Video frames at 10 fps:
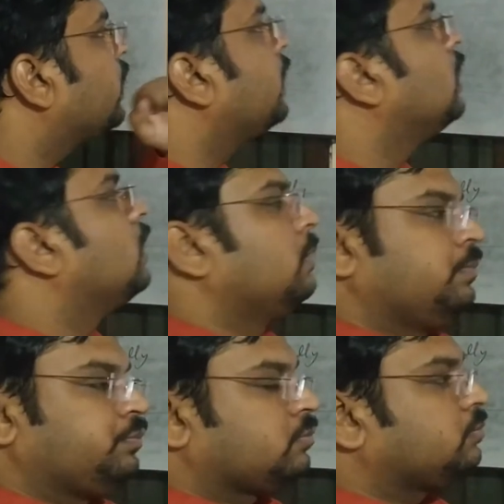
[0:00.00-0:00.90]
Okay,
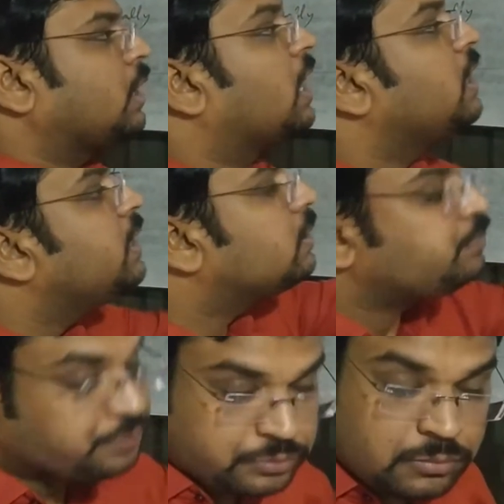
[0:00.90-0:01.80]
earlier
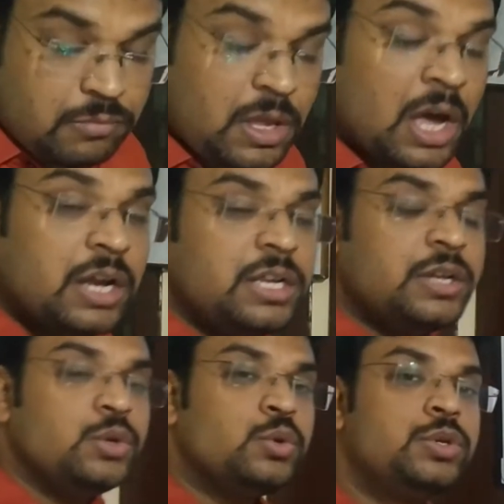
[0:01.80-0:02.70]

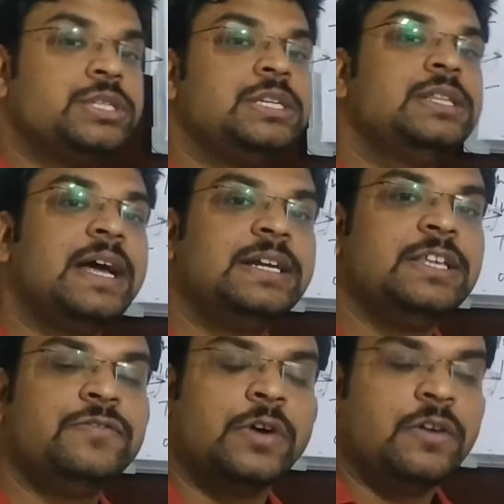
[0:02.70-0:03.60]
you could see that the
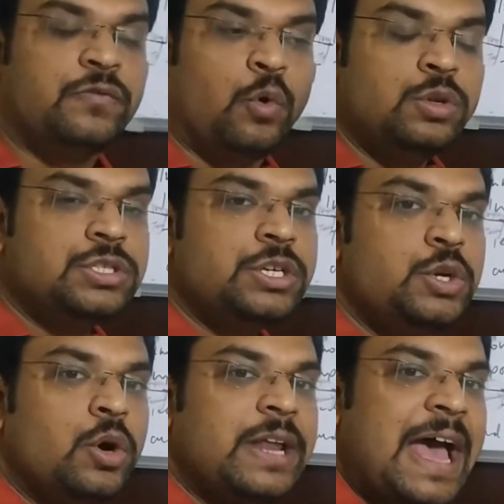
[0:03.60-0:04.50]
phones did
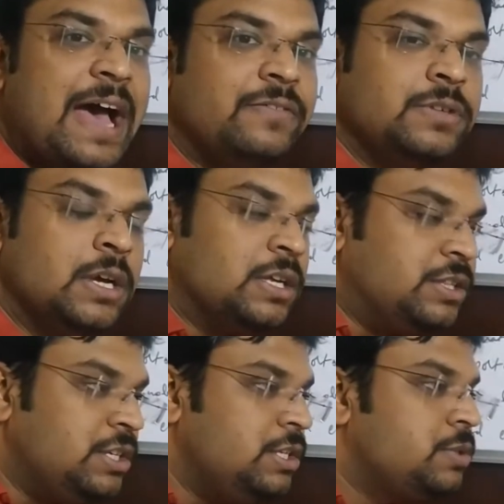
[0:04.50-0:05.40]
not have
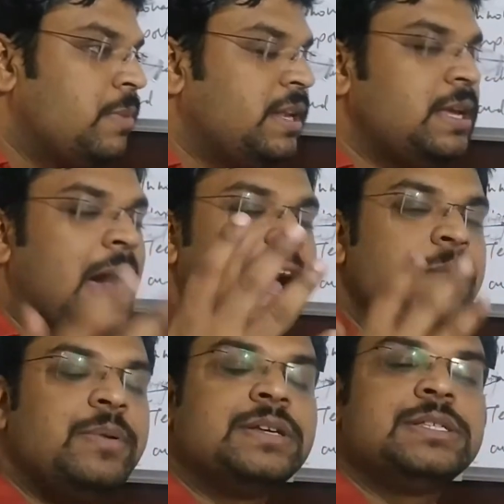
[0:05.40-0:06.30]
these many high
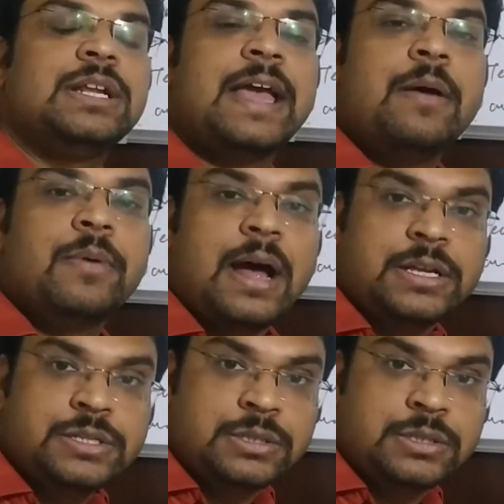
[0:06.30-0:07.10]
pixel cameras.